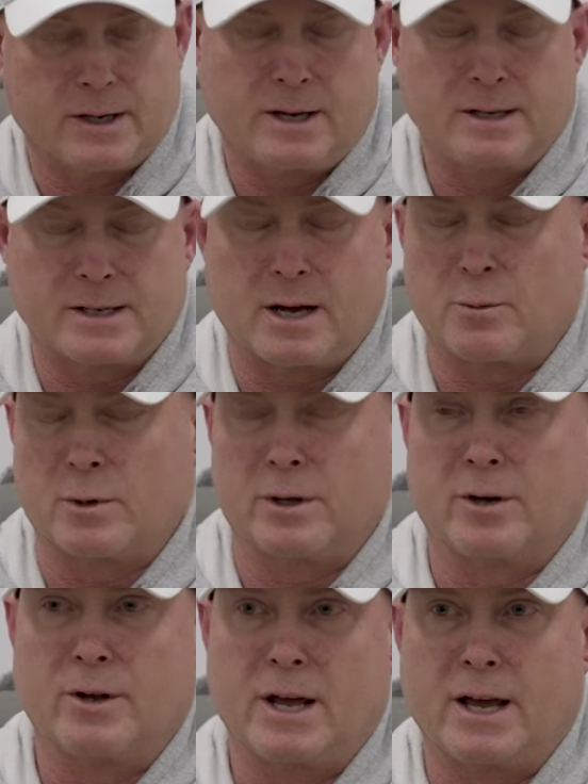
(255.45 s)
he's got really
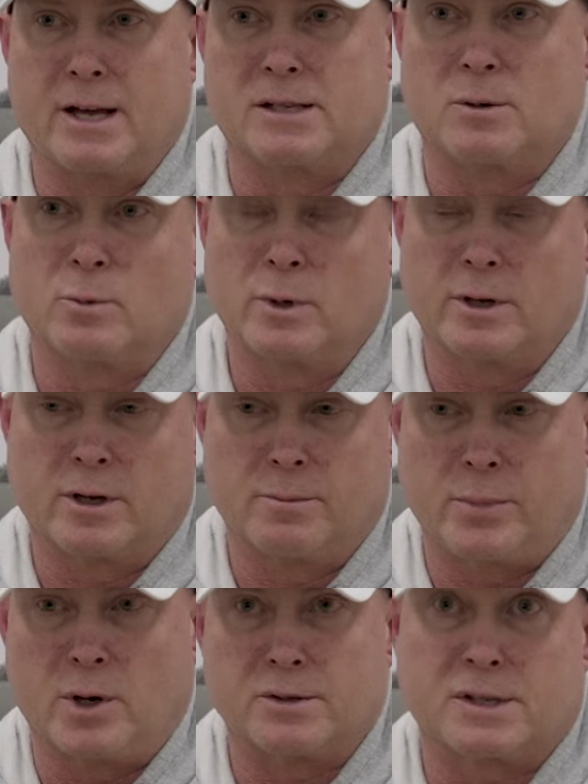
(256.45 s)
good hands and really good
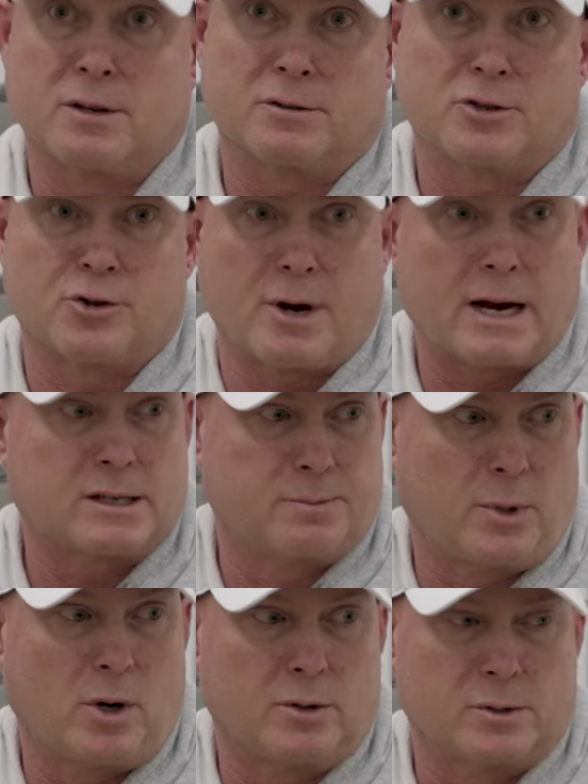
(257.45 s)
ball skills. Tracks
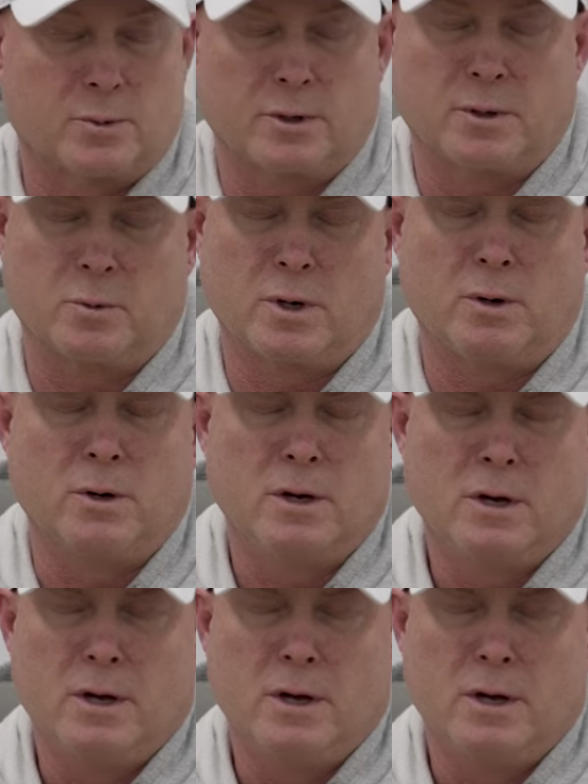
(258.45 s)
balls really well.